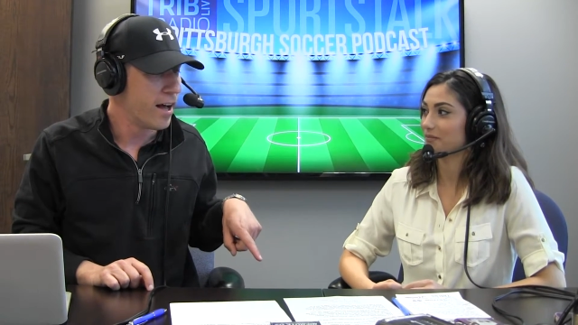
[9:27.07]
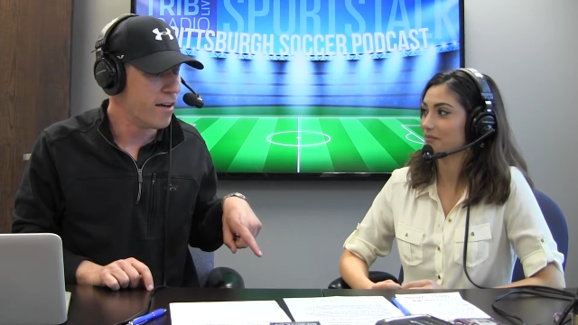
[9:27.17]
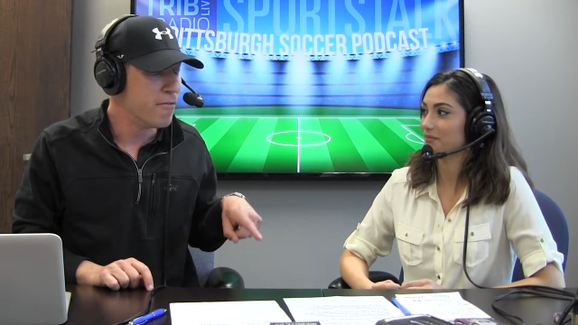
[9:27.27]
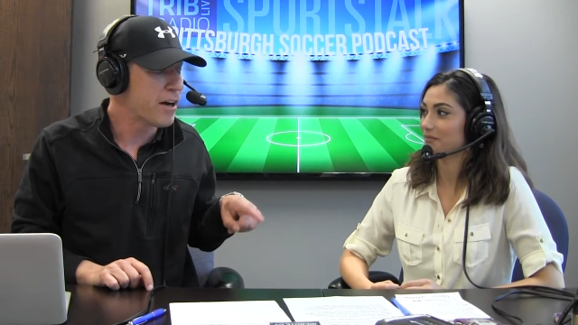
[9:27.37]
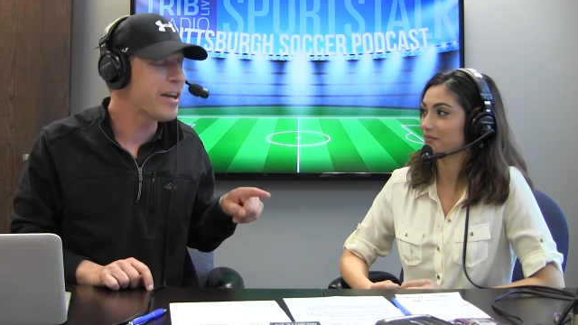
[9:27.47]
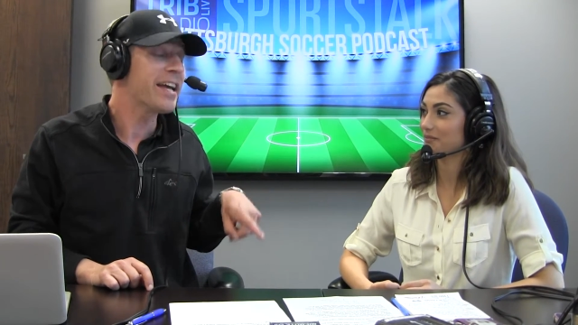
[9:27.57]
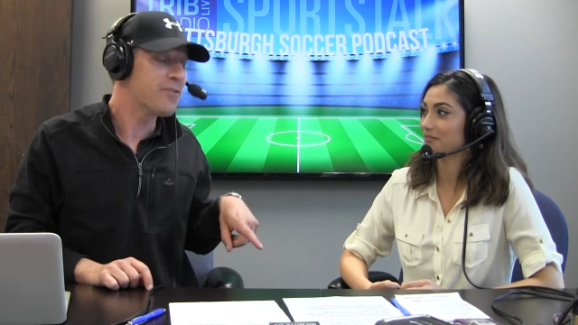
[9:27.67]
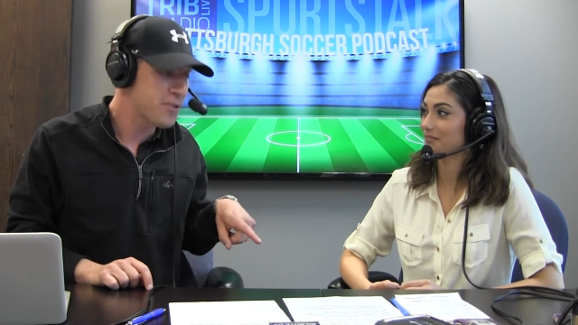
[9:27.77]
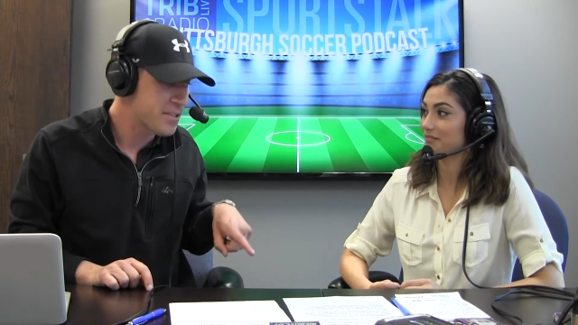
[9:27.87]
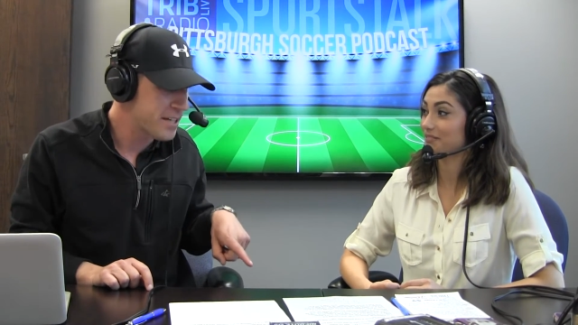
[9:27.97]
Speaker 1: a very
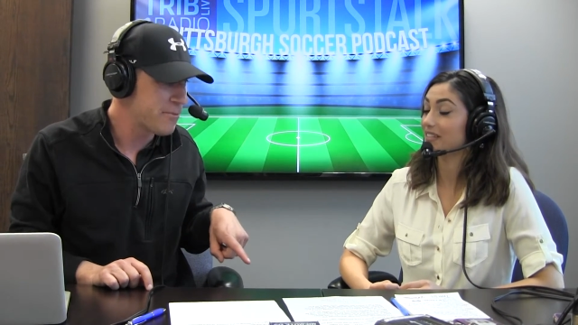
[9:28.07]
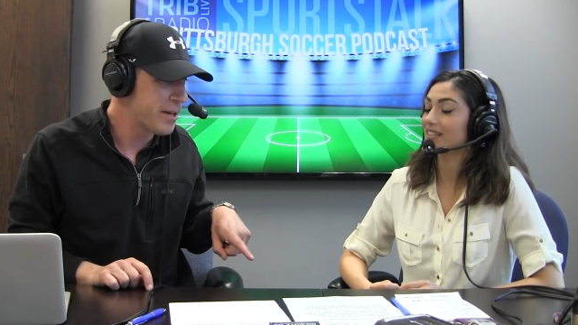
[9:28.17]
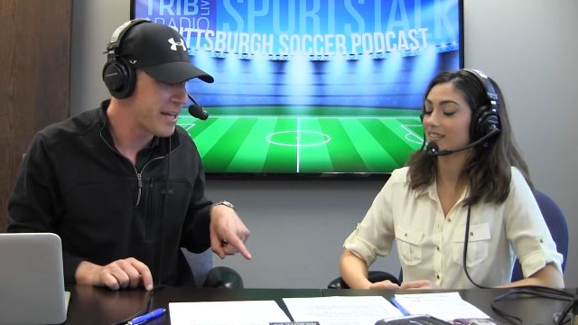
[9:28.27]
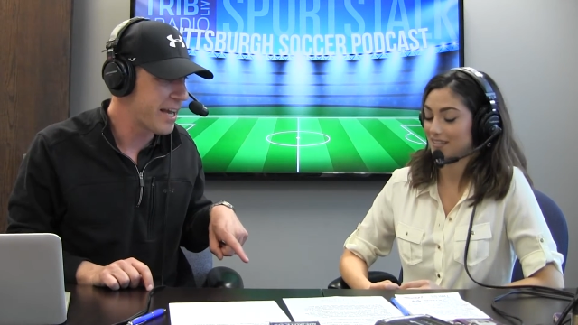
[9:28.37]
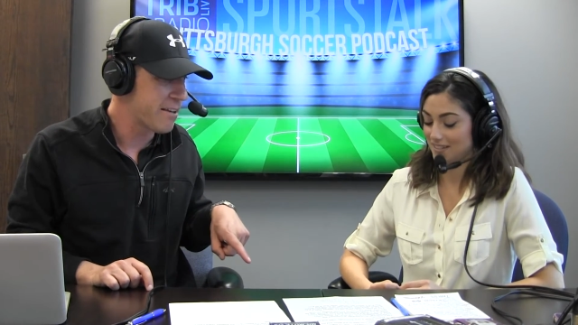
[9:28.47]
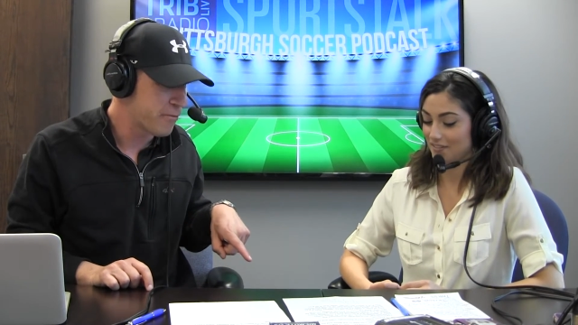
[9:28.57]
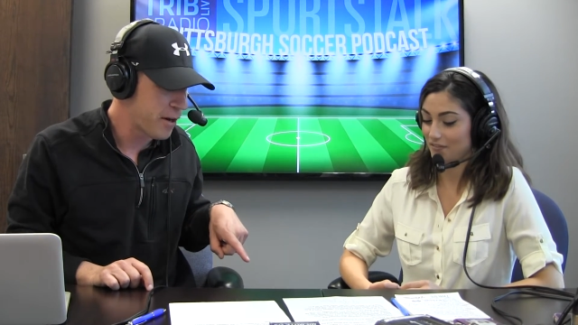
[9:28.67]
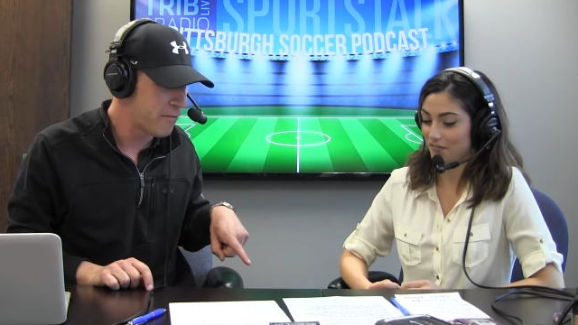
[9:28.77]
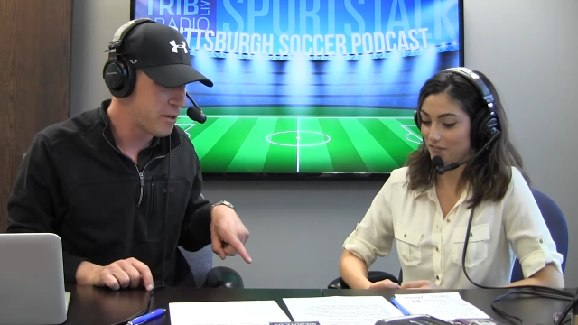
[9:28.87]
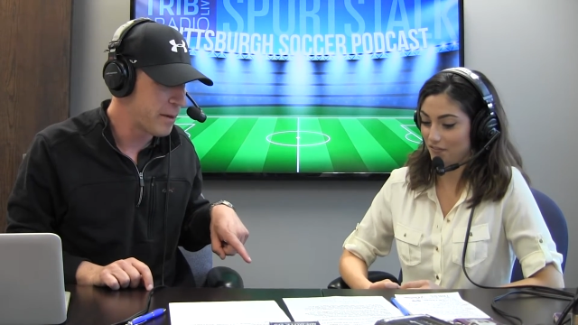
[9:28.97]
interesting weekend
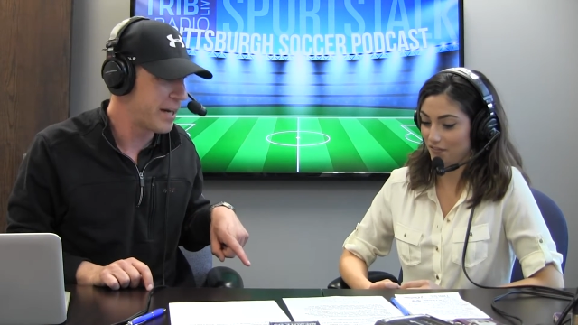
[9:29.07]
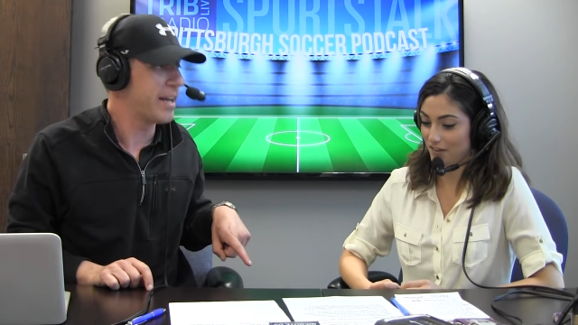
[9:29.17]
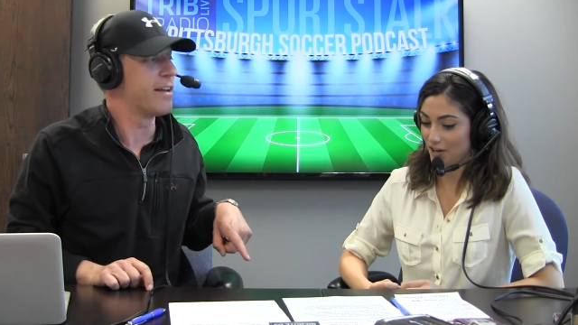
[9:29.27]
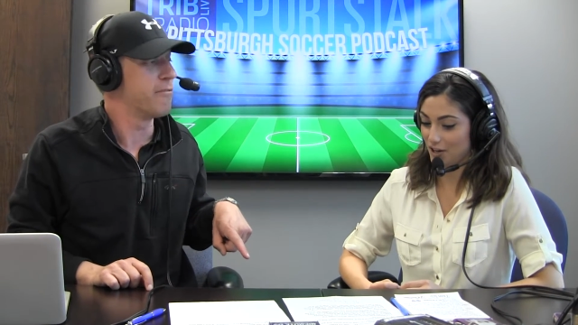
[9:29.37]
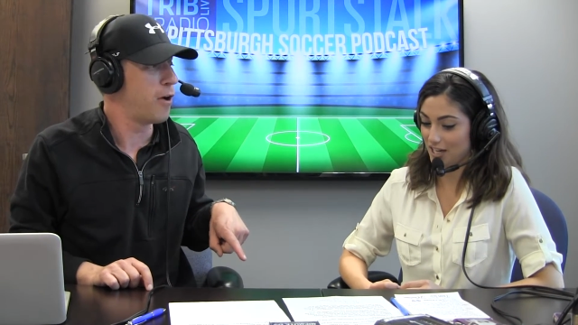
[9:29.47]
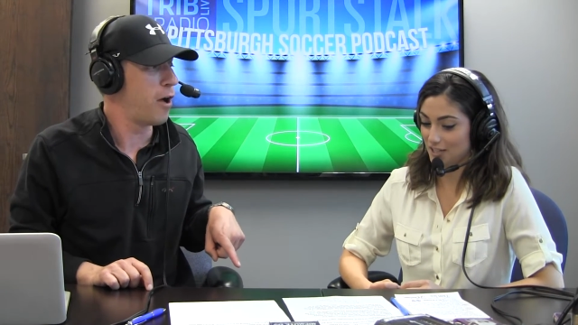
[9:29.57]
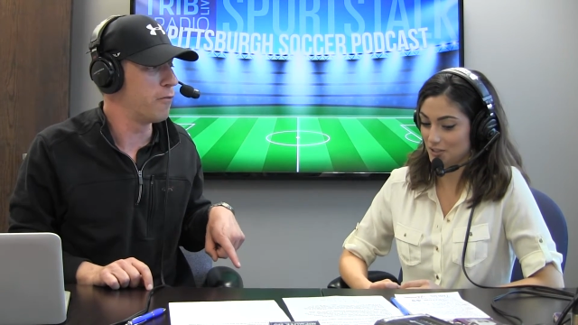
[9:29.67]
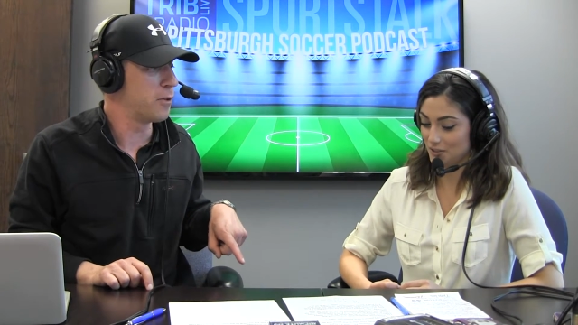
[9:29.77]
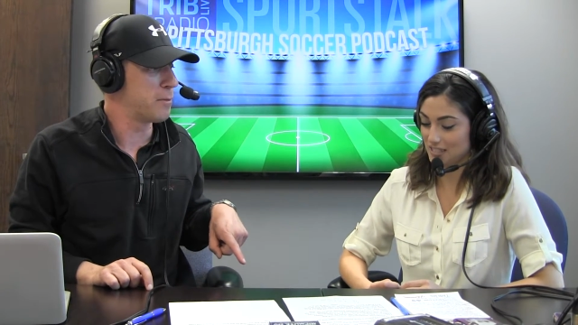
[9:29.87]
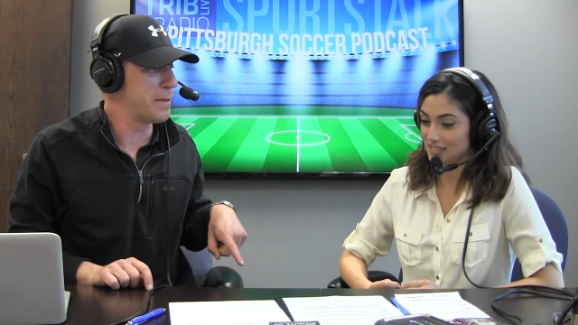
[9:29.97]
for everybody Very
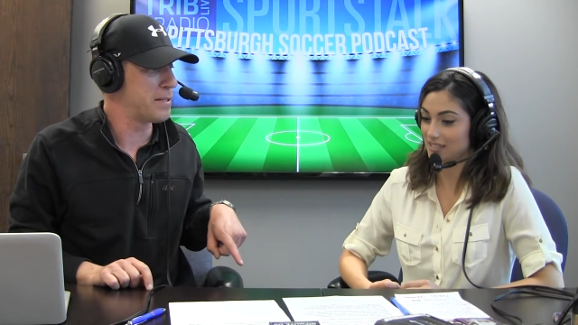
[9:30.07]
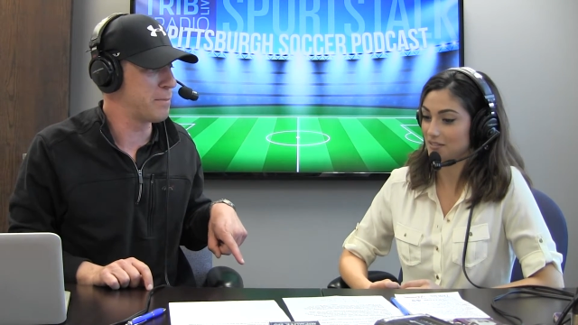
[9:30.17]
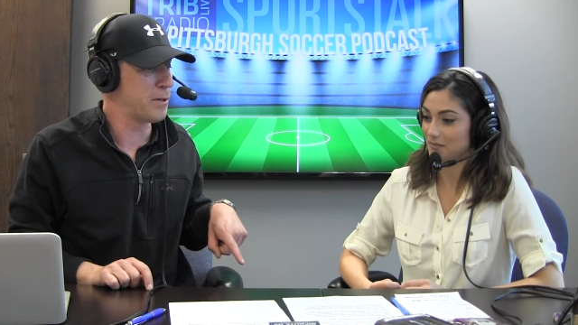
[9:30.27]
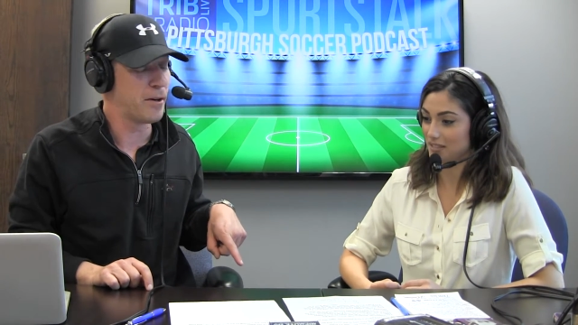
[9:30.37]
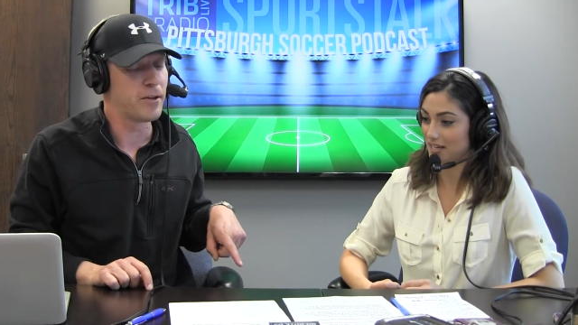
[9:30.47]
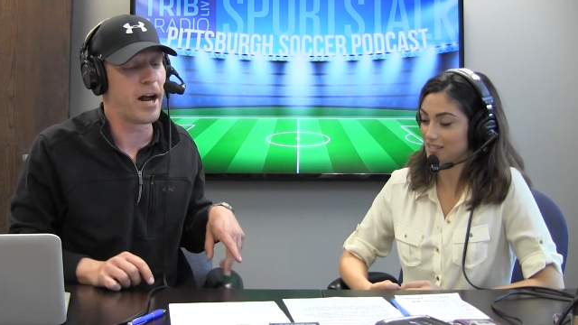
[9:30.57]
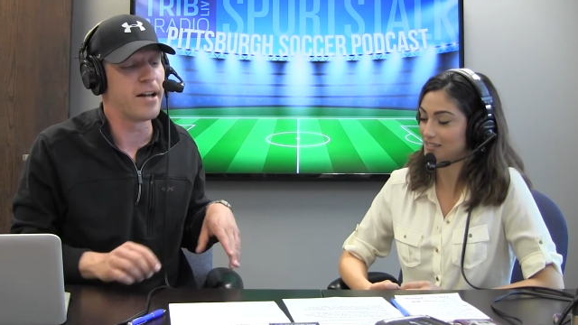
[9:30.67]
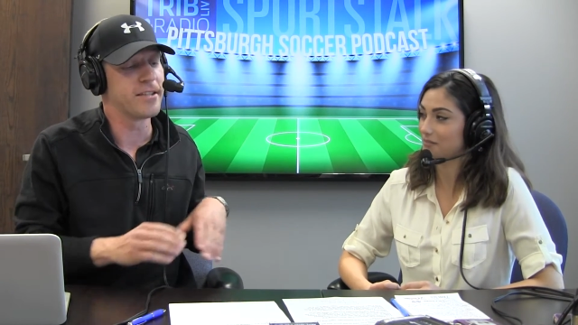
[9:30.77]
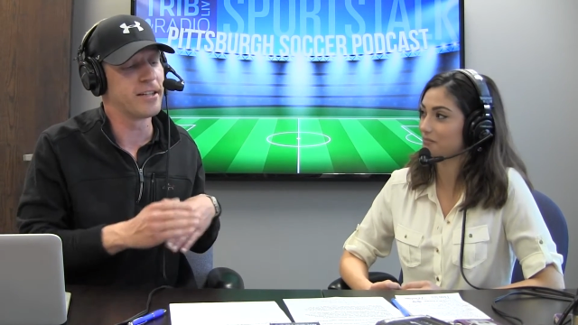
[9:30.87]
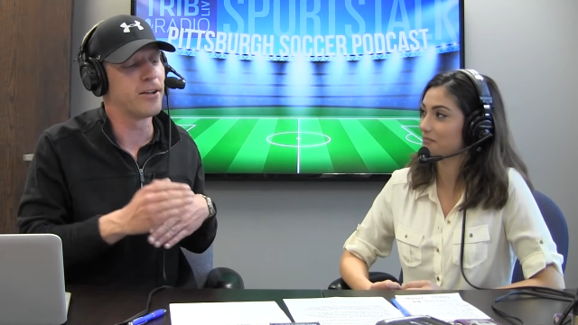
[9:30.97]
involved with the Pittsburgh Riverhounds yes. and